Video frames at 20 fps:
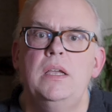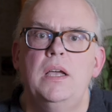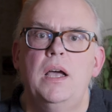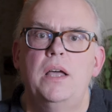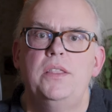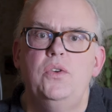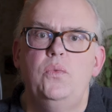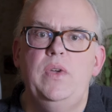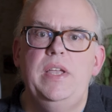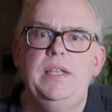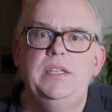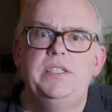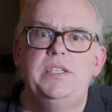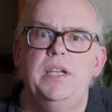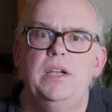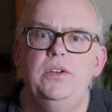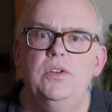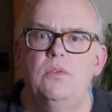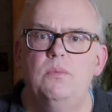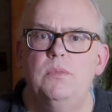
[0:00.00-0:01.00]
Uh, the weak
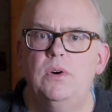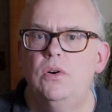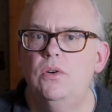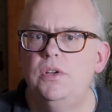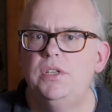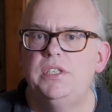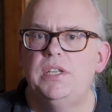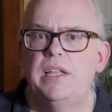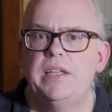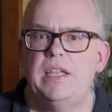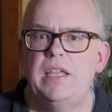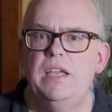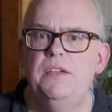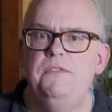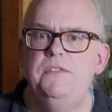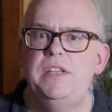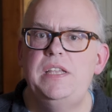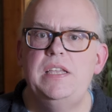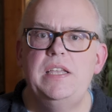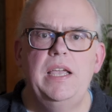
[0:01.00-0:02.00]
signal modes like
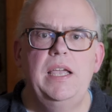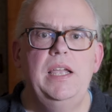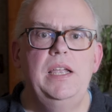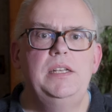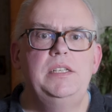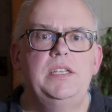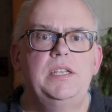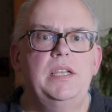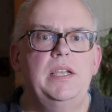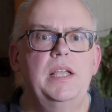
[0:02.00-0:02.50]
FT8